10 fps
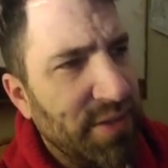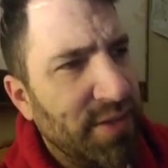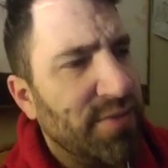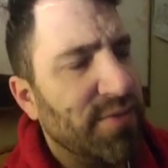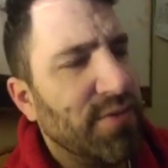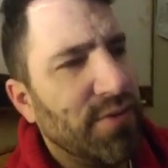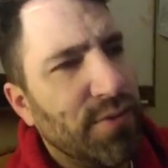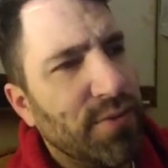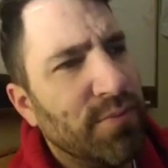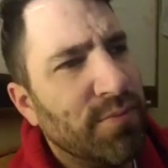
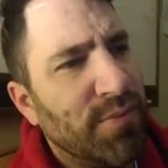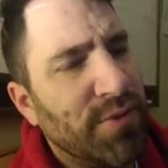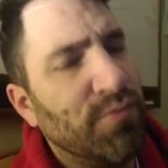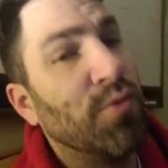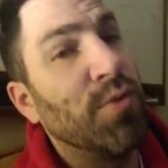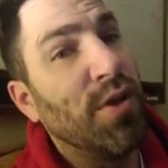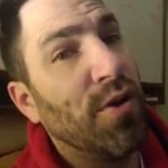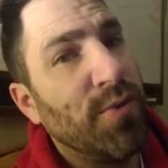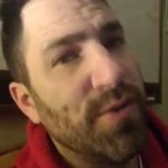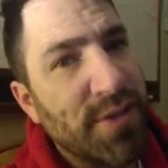So, but will we
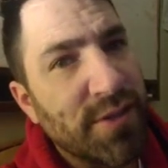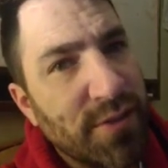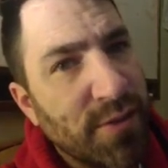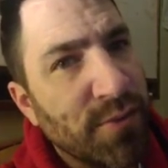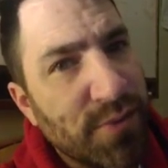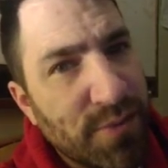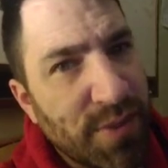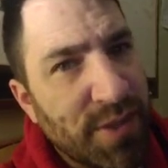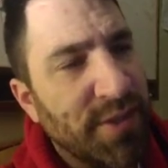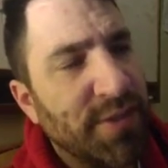always get to know
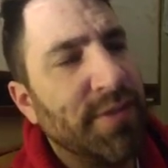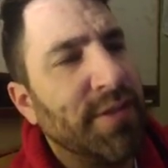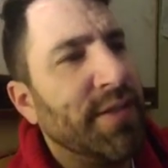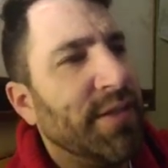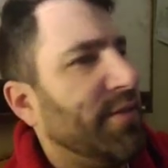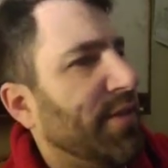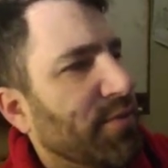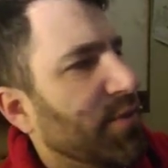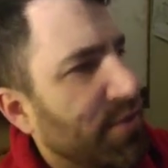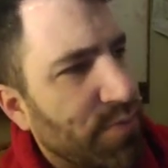somebody that
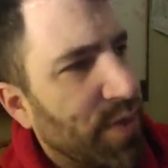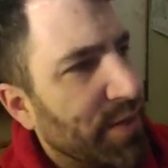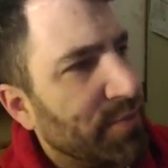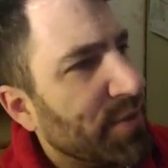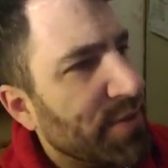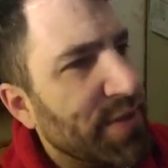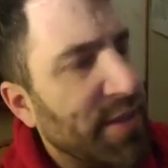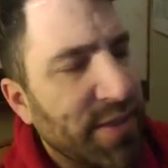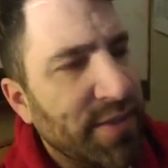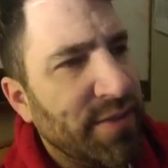we just randomly
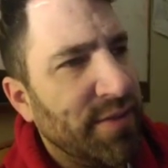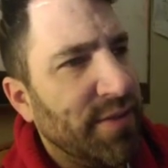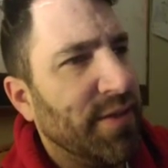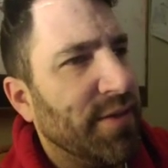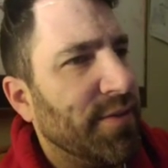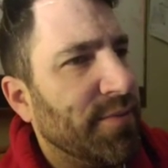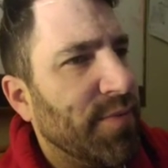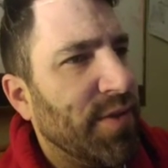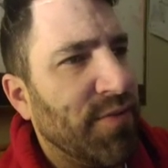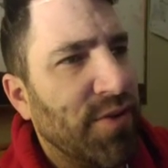see? Um,
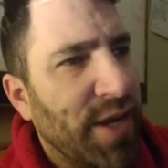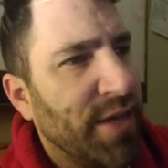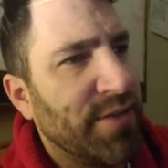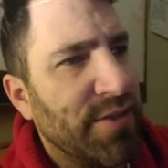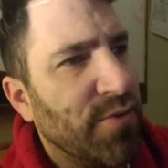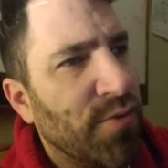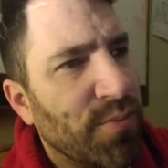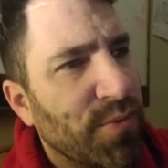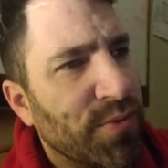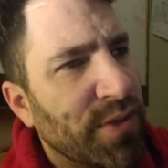if they're acting
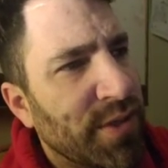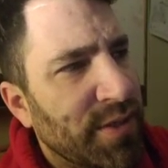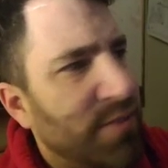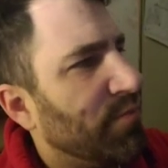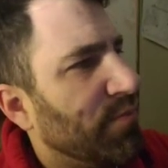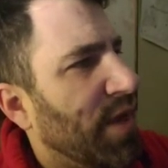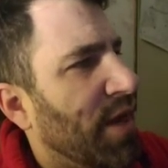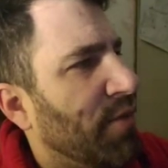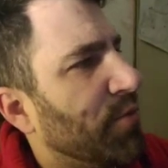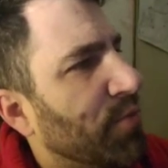normal,
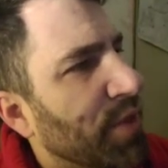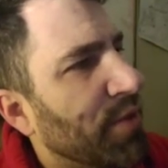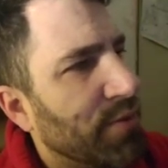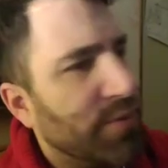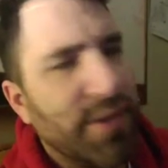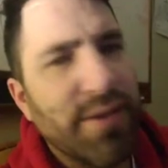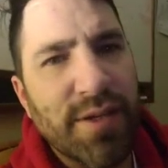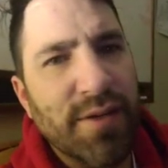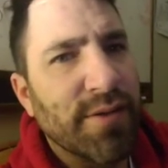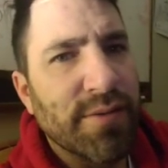how would we know that
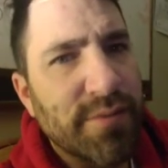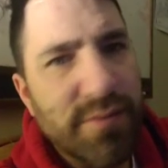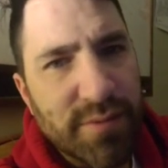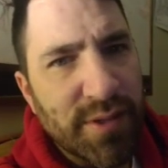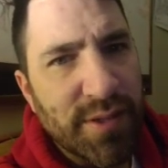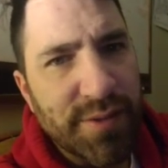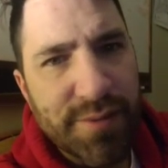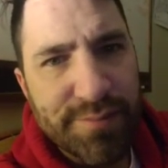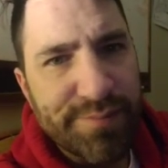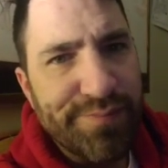they're,
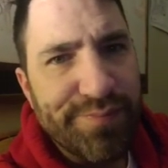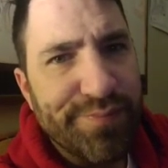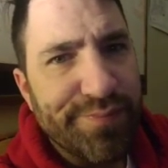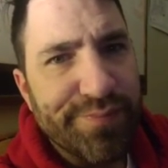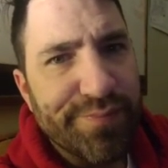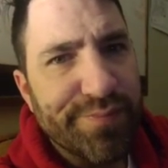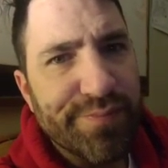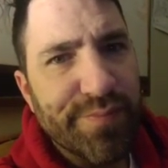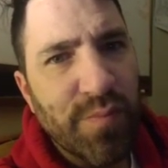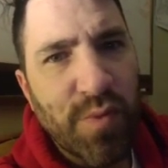um,
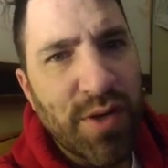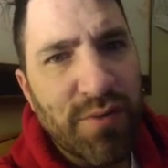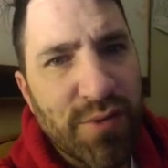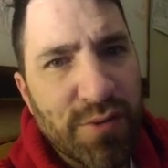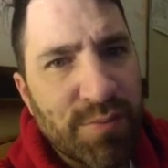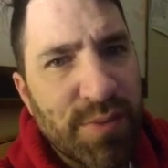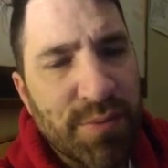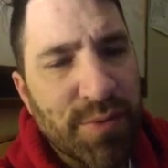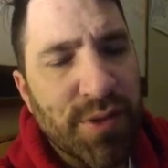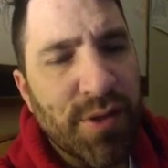whatever those
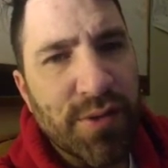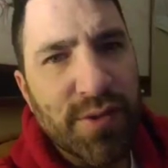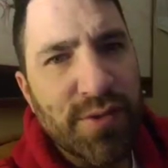people are called, the